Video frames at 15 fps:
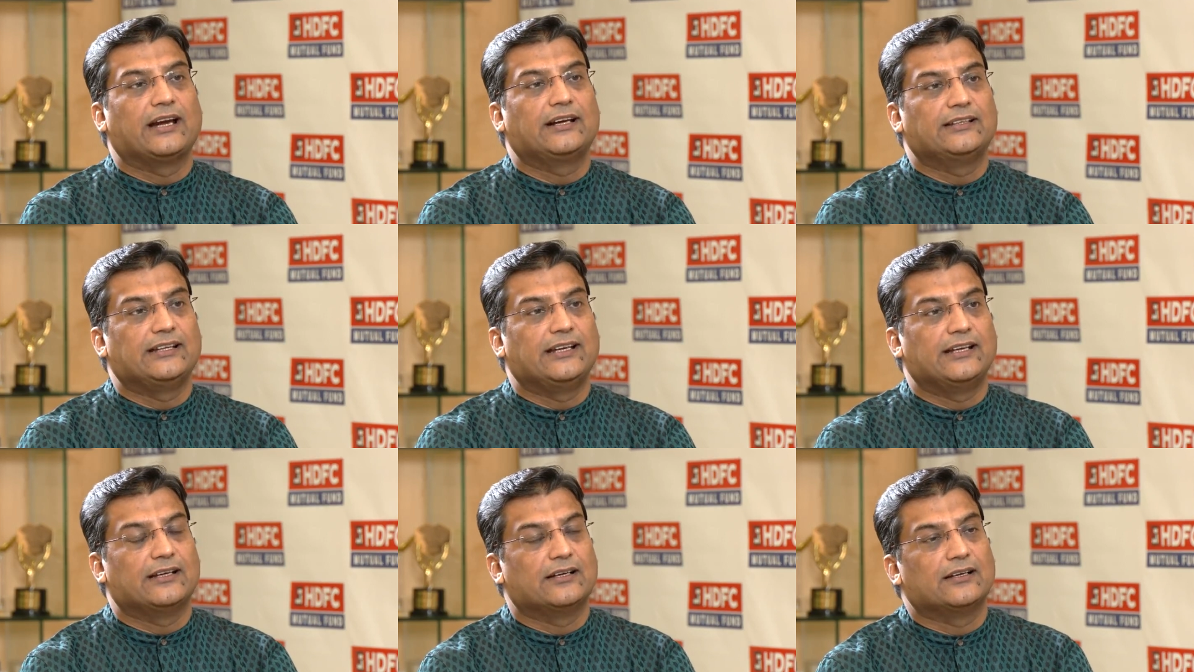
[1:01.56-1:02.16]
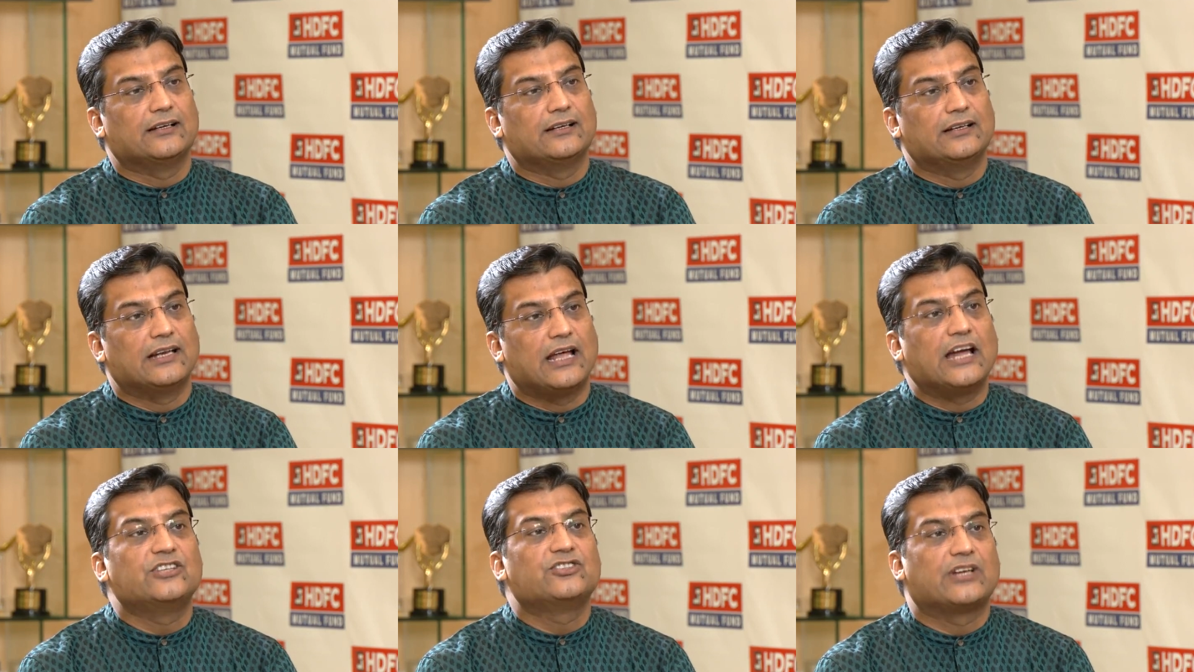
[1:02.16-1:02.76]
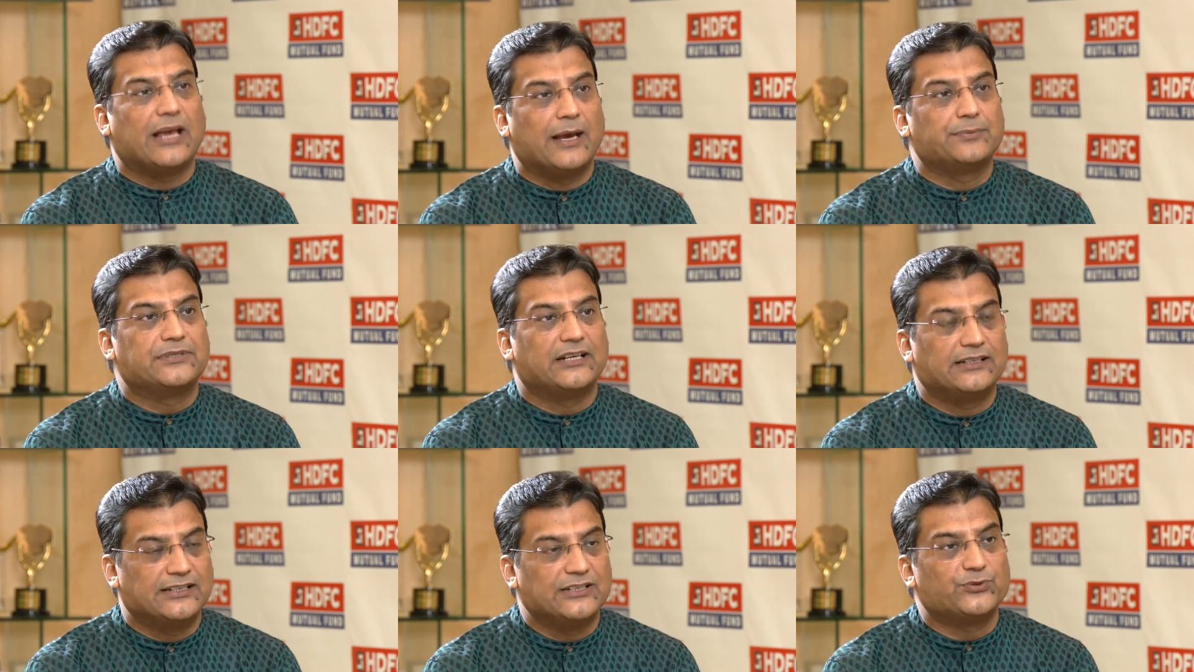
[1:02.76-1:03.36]
at the uh, large caps
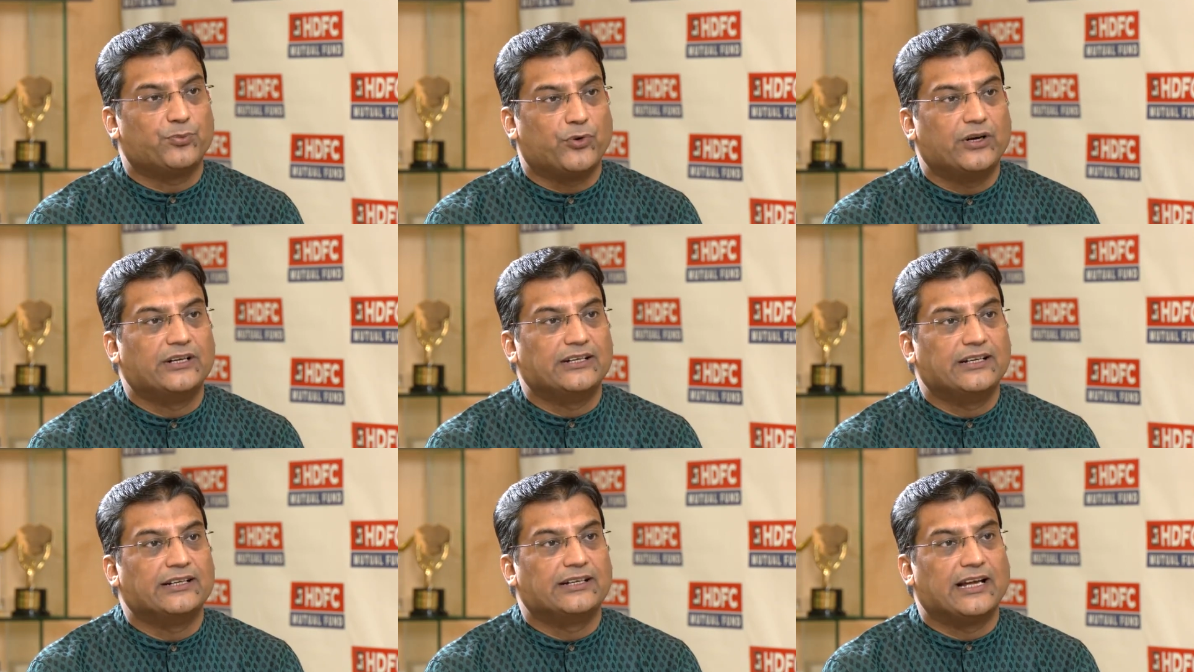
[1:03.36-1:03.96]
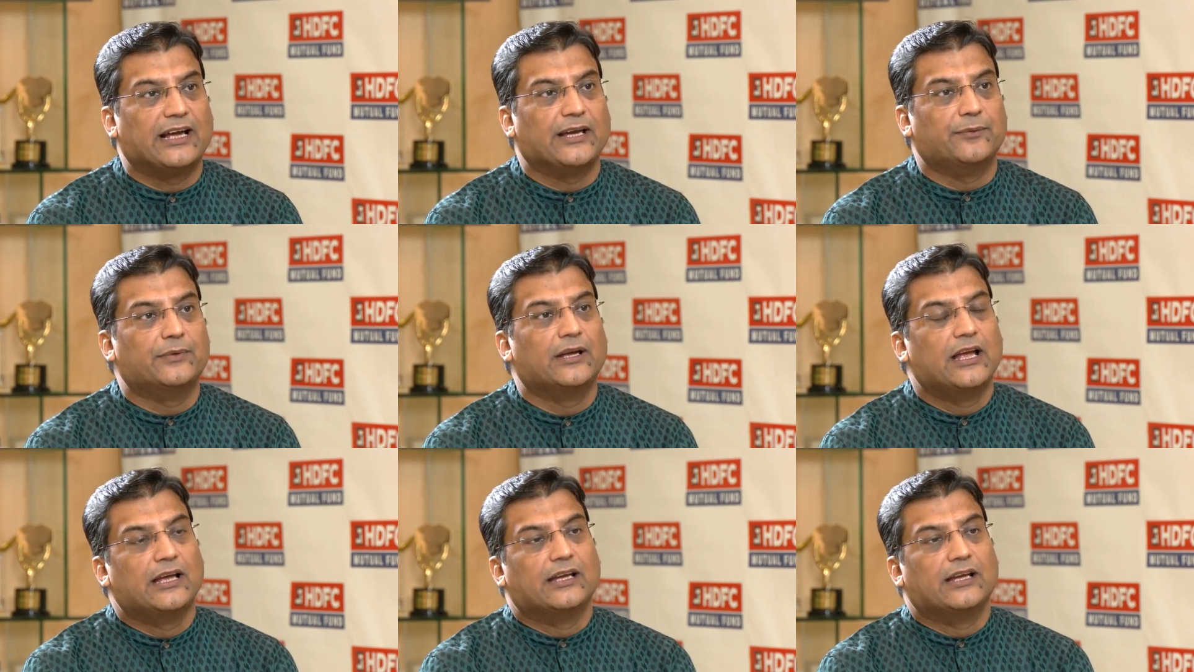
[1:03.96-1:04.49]
at this point in time,